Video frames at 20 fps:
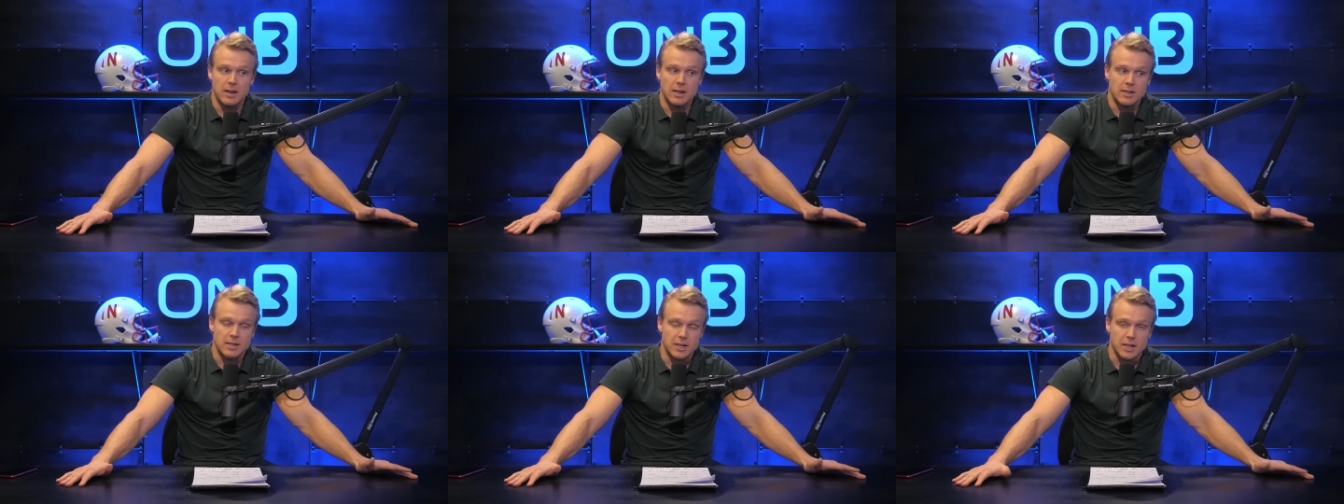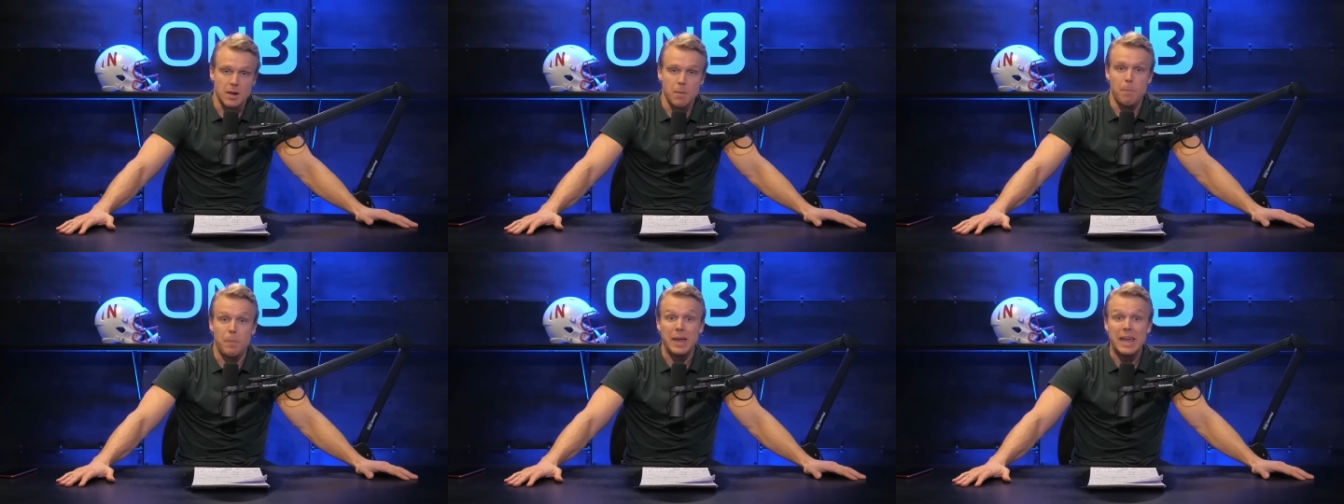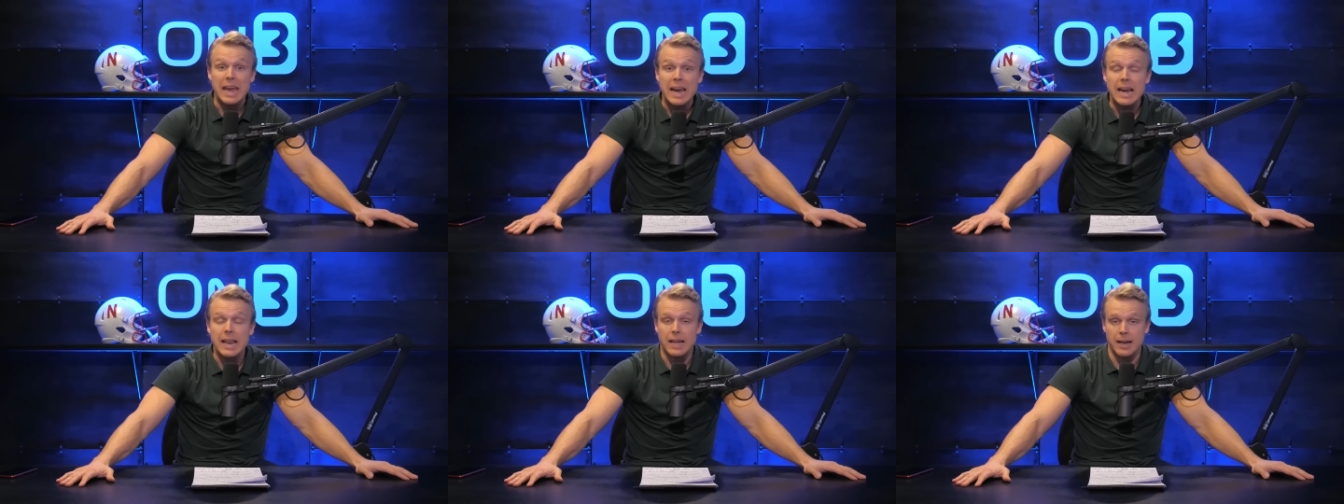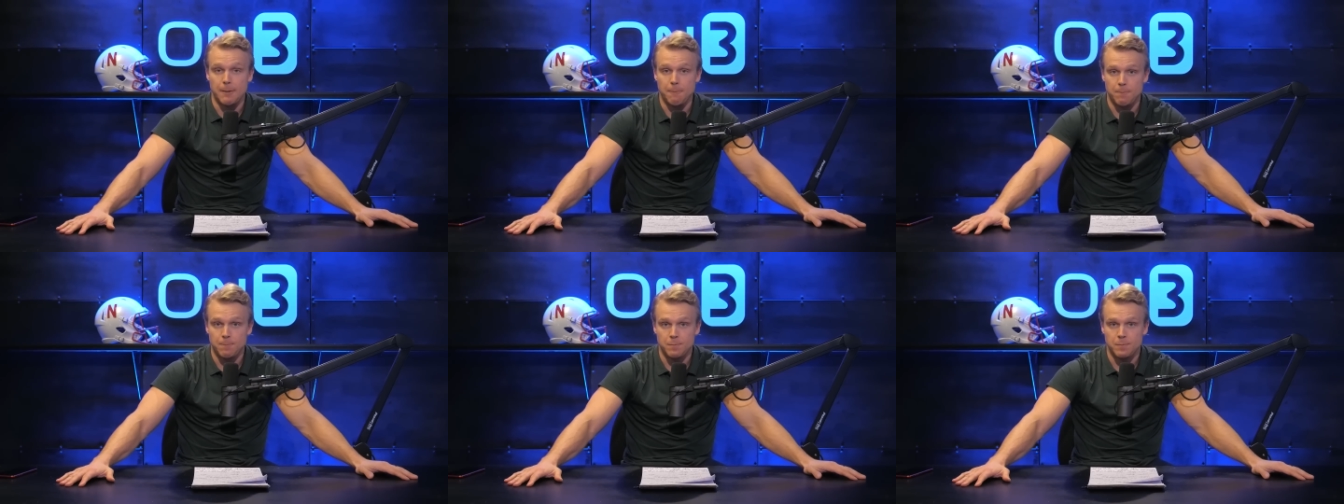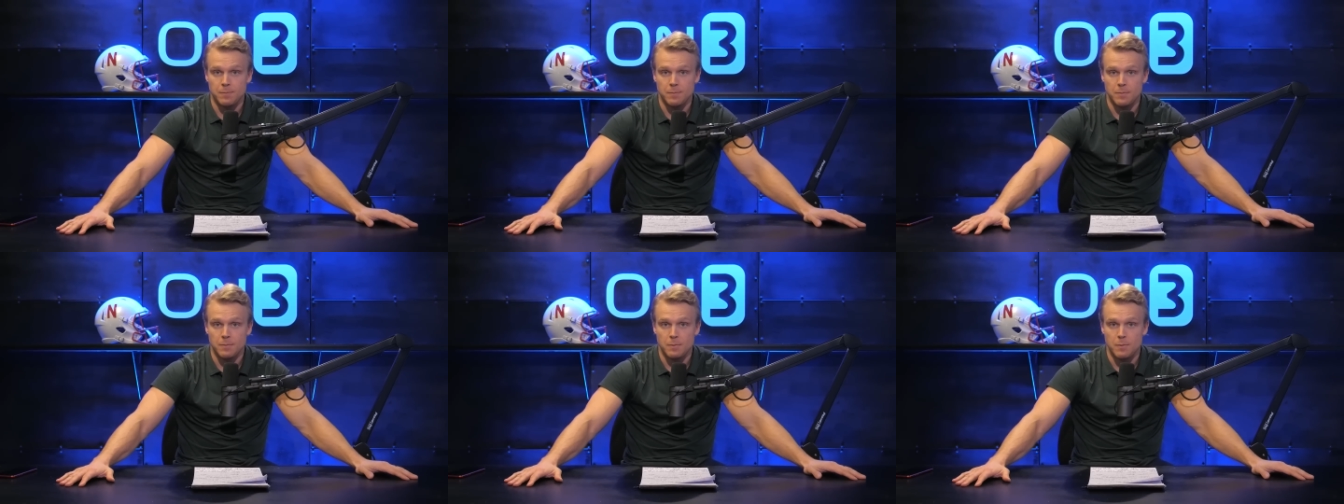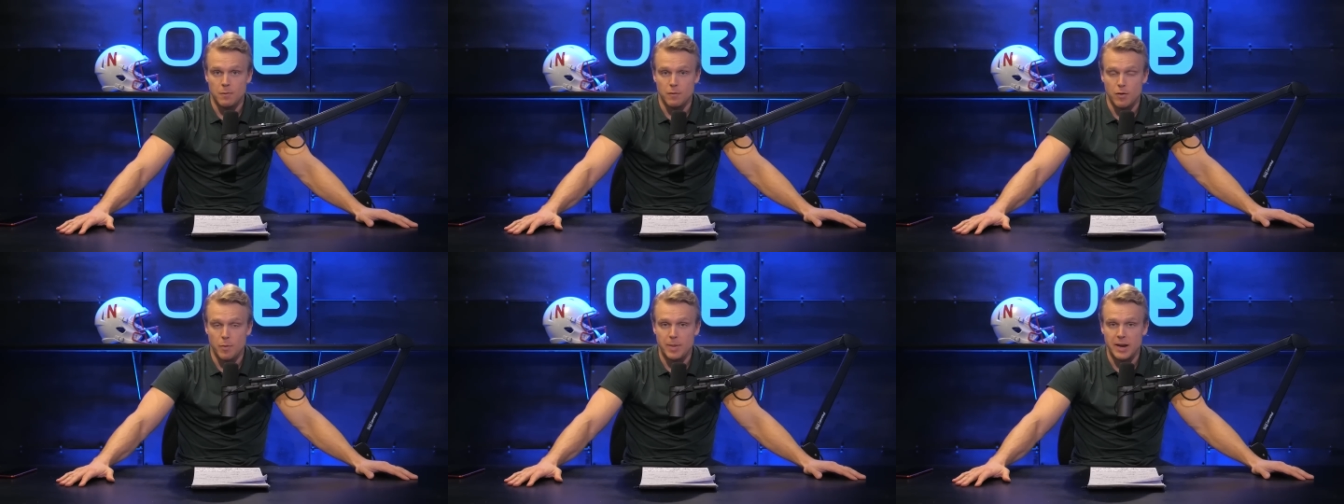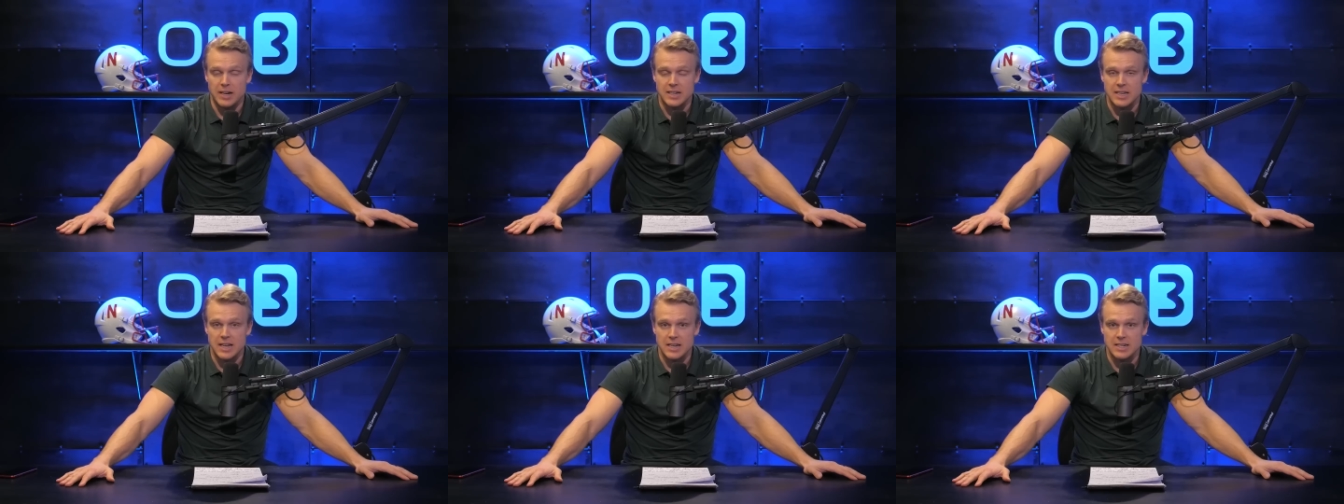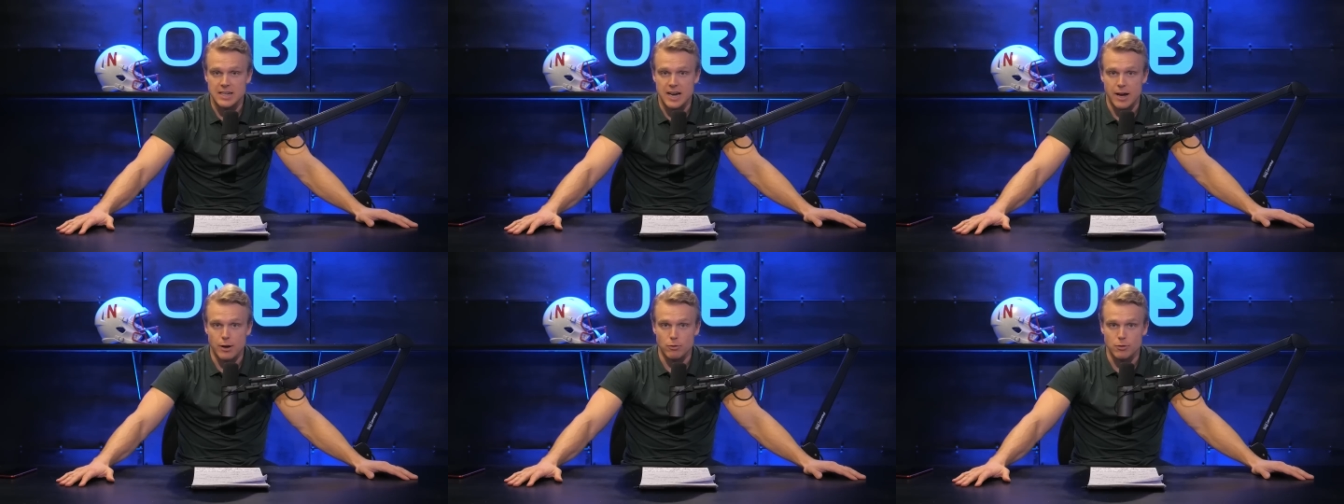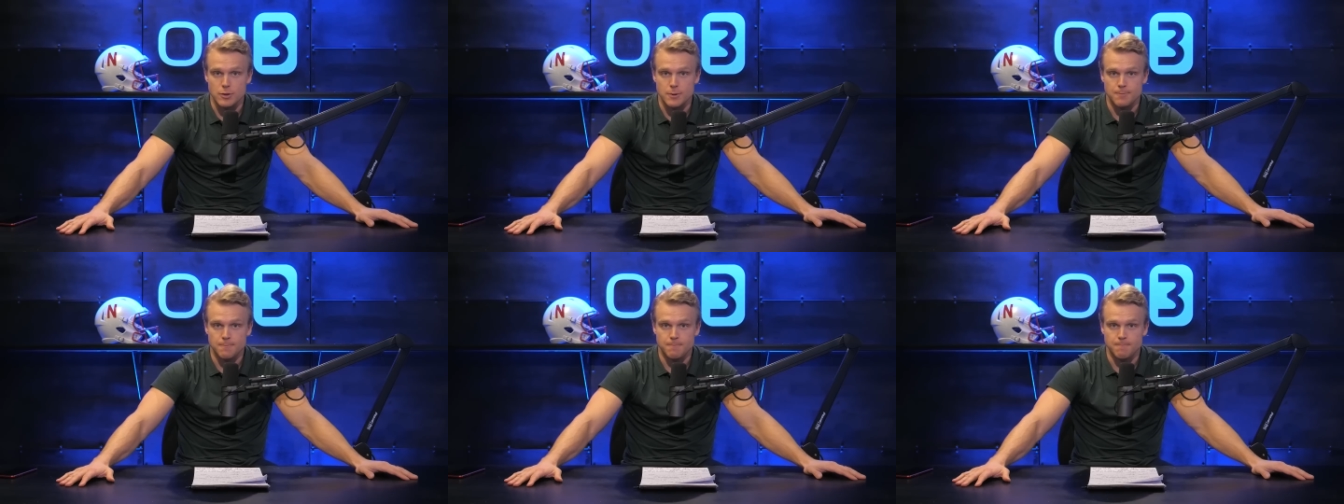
to competing for Big Ten titles.